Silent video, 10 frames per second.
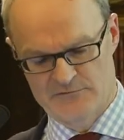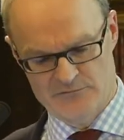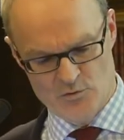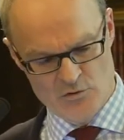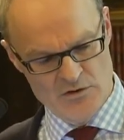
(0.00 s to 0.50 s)

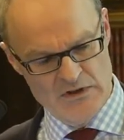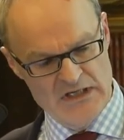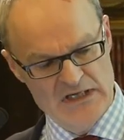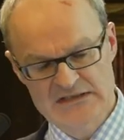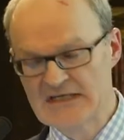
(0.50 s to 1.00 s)
for
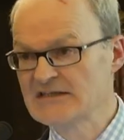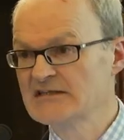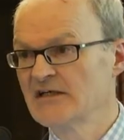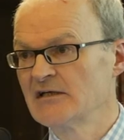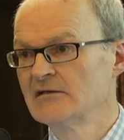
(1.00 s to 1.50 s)

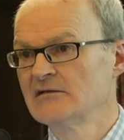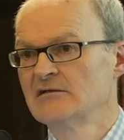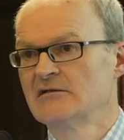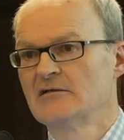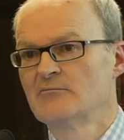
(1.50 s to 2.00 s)
testing
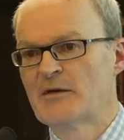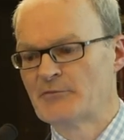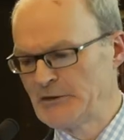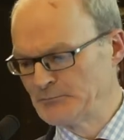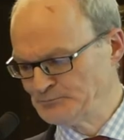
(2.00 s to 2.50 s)

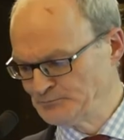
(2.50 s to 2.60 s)
memory.